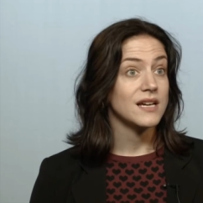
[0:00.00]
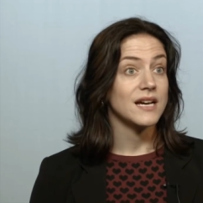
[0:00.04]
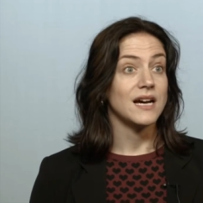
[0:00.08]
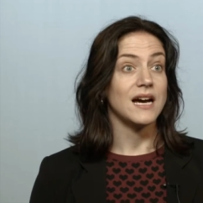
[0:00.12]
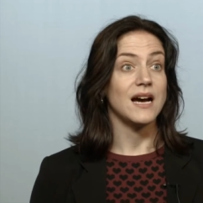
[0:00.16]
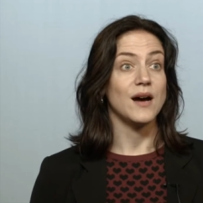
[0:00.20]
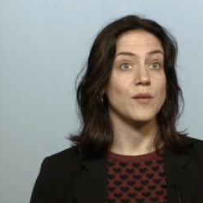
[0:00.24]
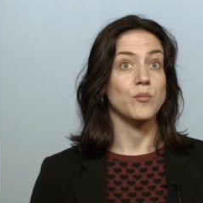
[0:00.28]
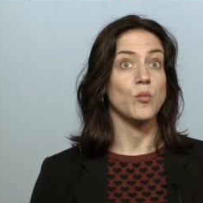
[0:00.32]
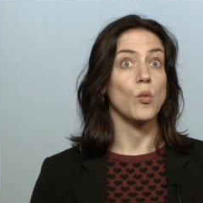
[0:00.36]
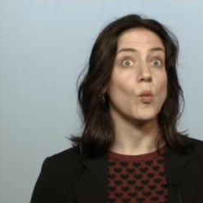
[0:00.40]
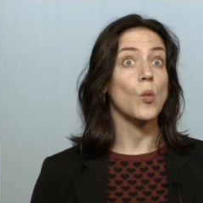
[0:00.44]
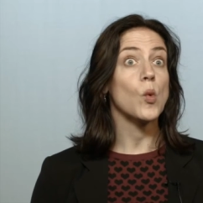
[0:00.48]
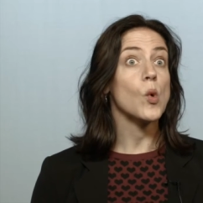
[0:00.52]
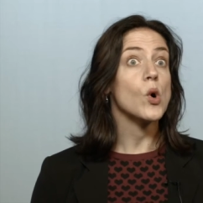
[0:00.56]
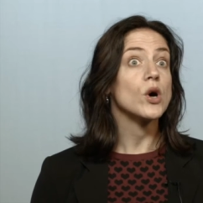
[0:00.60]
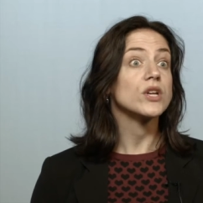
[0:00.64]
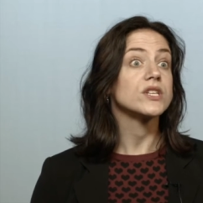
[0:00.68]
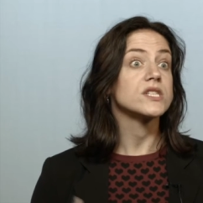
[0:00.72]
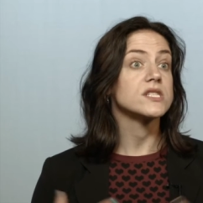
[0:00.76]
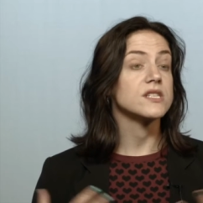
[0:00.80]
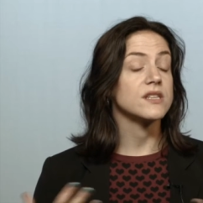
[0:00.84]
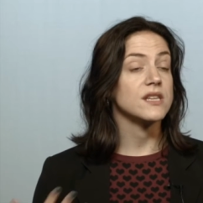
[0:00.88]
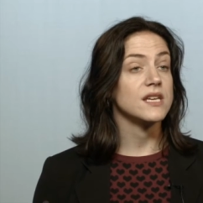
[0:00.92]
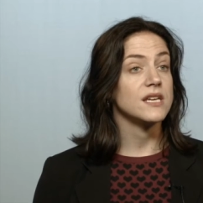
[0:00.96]
Um,
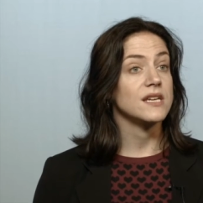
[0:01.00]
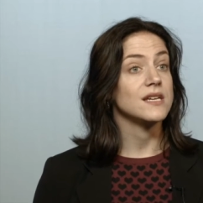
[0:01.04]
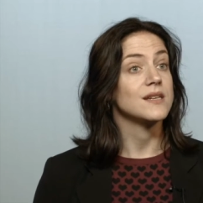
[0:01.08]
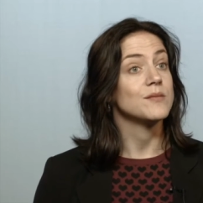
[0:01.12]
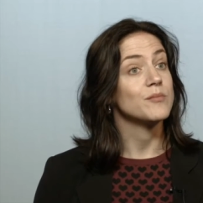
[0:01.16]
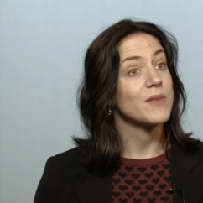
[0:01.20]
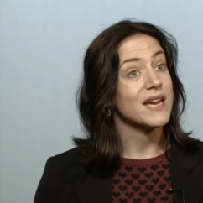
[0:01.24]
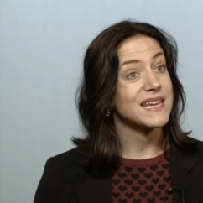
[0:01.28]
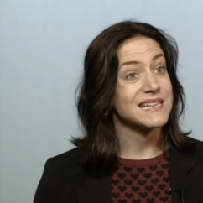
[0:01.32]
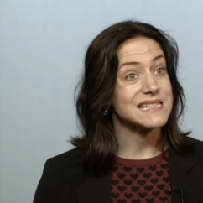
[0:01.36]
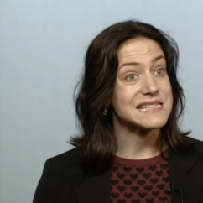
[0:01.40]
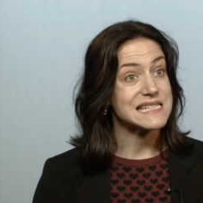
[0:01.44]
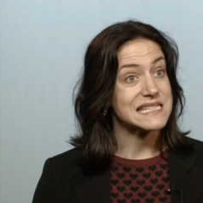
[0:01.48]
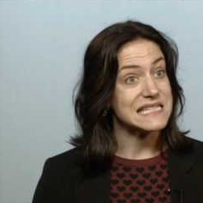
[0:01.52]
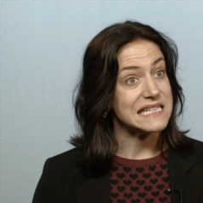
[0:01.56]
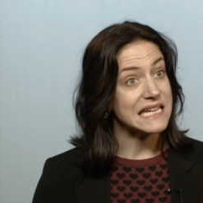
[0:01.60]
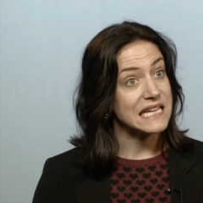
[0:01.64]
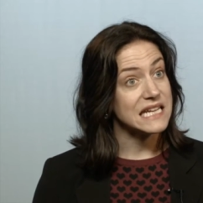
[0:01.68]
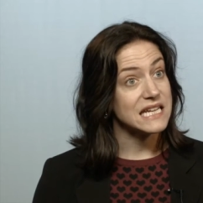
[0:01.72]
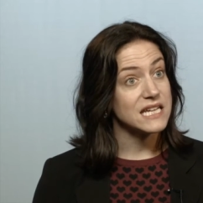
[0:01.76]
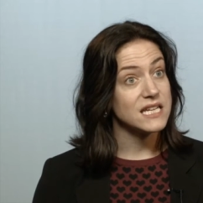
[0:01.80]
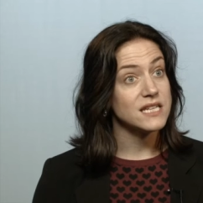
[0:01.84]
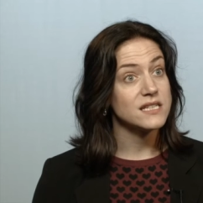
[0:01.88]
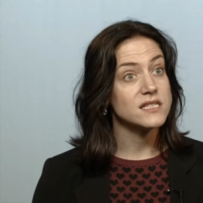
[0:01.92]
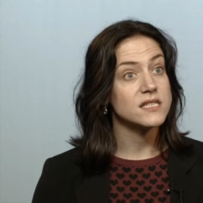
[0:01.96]
what do the inmates
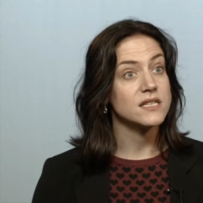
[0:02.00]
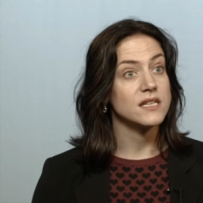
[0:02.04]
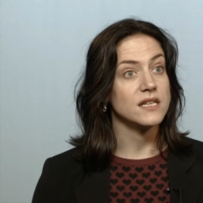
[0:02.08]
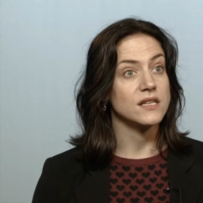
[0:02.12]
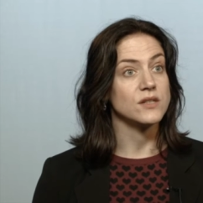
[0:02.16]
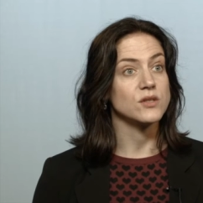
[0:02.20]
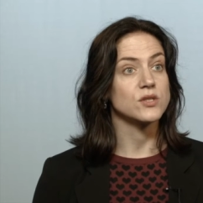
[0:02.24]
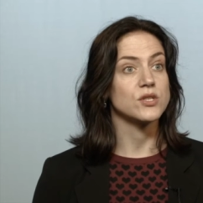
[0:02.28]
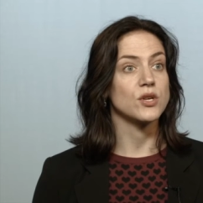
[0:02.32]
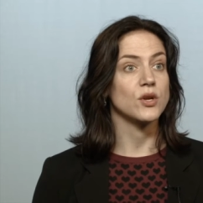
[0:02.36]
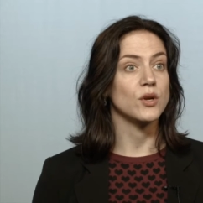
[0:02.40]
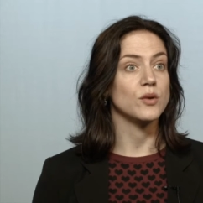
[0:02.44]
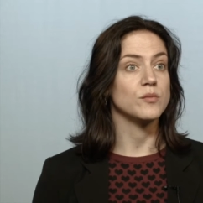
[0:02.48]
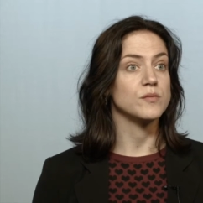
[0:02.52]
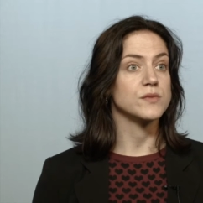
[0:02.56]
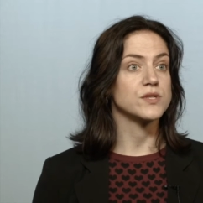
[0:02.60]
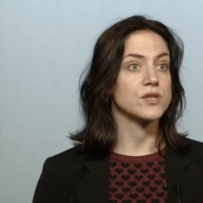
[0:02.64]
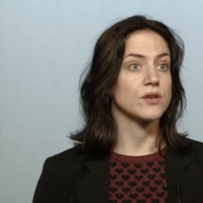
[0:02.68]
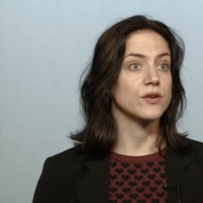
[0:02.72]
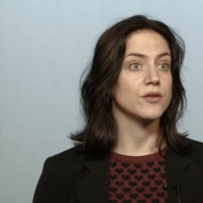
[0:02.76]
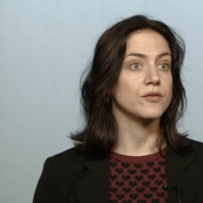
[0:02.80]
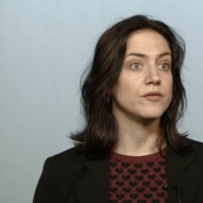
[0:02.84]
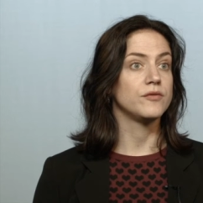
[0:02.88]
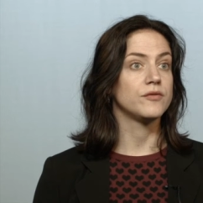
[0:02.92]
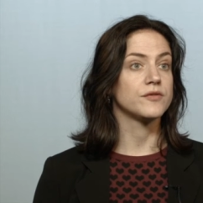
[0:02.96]
need in terms
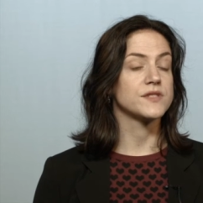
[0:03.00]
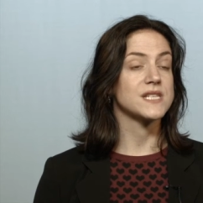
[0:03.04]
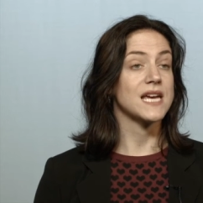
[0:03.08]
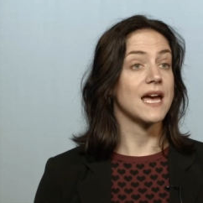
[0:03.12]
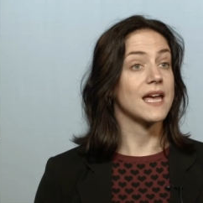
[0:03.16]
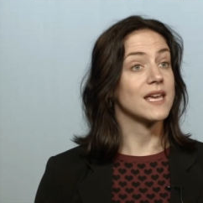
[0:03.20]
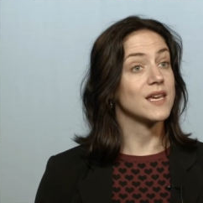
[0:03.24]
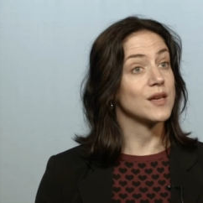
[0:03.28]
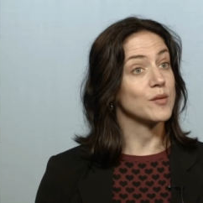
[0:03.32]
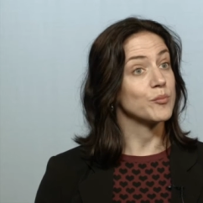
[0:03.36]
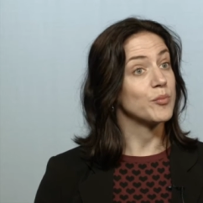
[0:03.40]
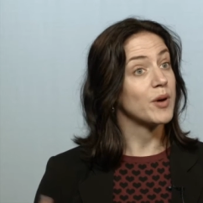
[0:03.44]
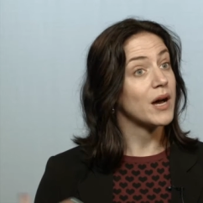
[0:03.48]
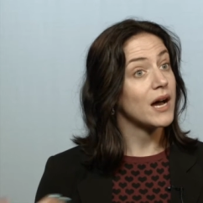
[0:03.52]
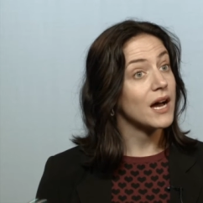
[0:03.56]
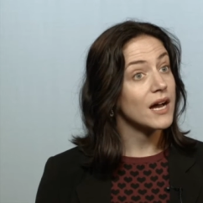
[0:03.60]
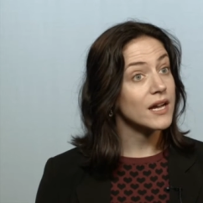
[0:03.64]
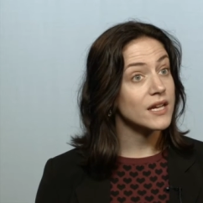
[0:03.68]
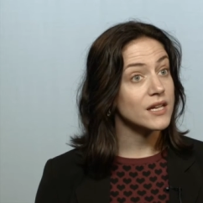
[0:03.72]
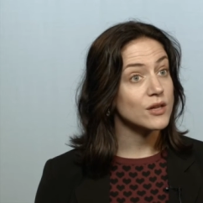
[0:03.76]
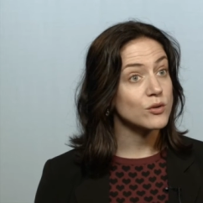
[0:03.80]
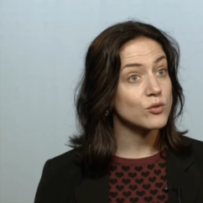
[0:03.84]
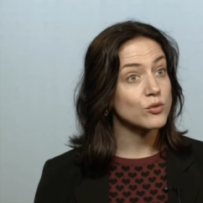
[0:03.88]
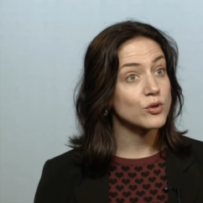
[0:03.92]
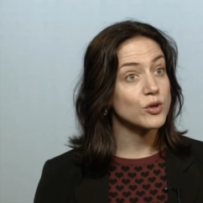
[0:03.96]
of taking part
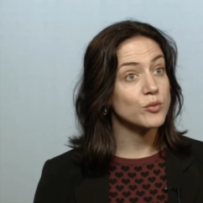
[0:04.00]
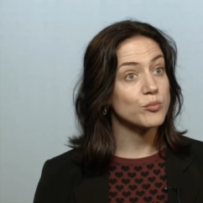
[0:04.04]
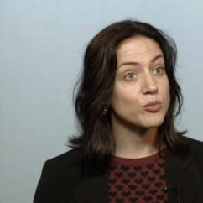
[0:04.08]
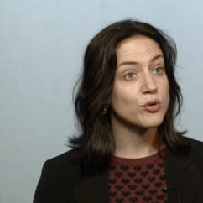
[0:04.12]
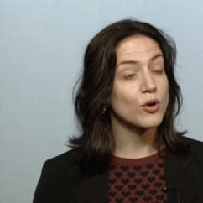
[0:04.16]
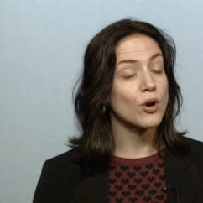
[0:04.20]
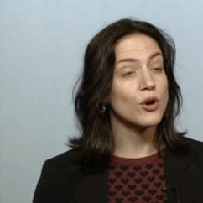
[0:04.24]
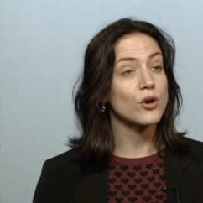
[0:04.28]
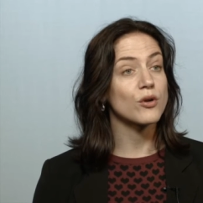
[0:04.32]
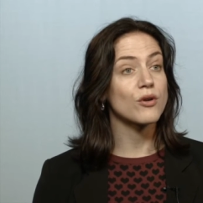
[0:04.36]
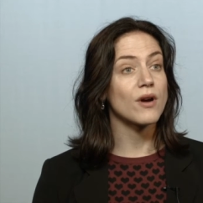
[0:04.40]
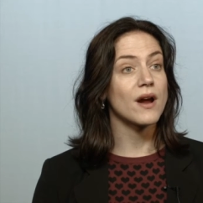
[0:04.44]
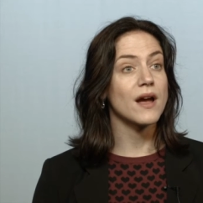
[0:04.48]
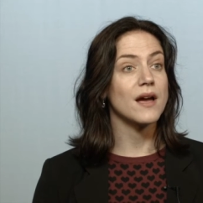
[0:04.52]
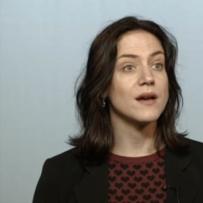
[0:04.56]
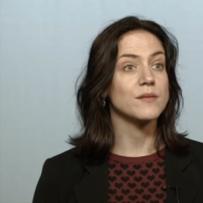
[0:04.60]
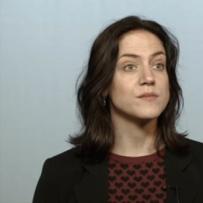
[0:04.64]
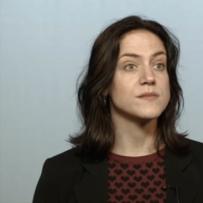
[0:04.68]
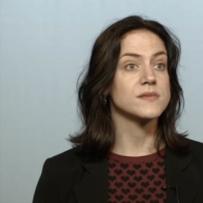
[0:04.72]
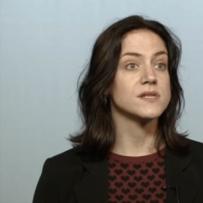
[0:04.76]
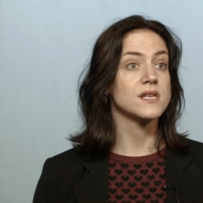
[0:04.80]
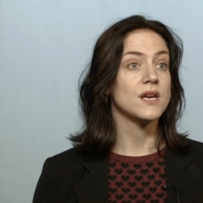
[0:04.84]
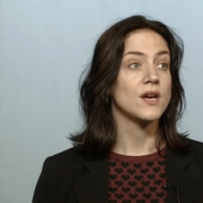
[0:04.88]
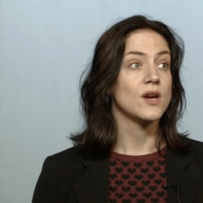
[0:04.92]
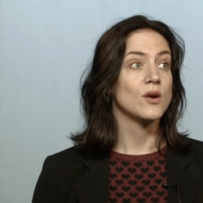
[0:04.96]
in group
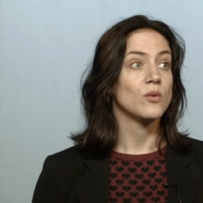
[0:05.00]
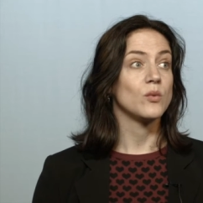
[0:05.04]
programs?